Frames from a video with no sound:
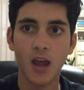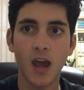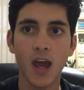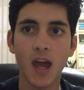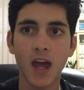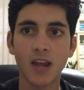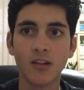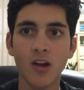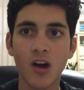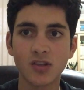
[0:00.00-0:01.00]
And
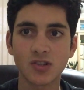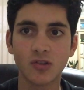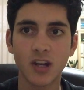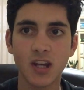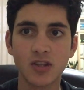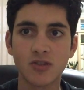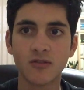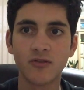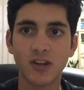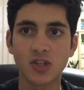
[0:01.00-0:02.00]
lastly, to
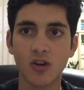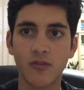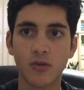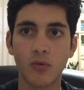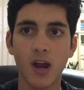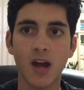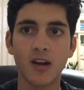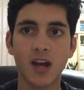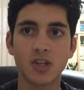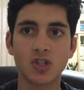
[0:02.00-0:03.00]
finish off the
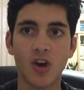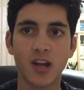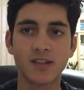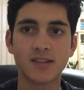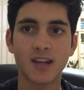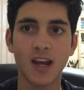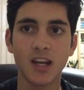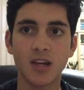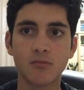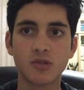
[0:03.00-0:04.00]
round at Giants
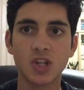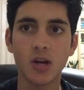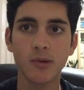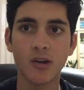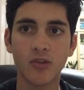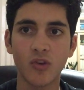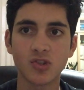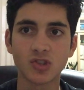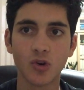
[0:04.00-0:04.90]
Stadium, GWS versus